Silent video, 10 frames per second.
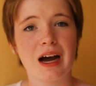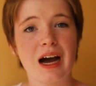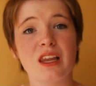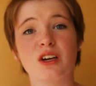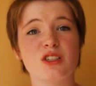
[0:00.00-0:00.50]

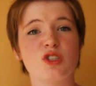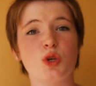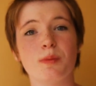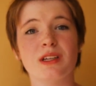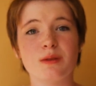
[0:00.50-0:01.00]
I look
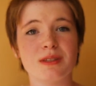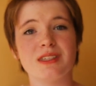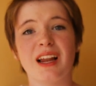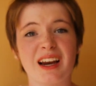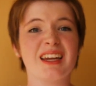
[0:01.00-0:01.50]
stupid
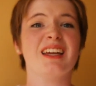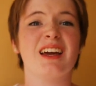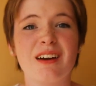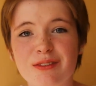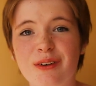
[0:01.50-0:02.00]
busy like
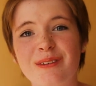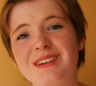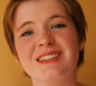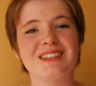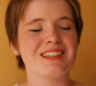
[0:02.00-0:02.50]
leaning
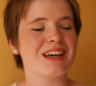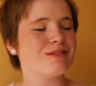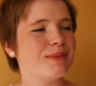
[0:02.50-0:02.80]
forward and stuff,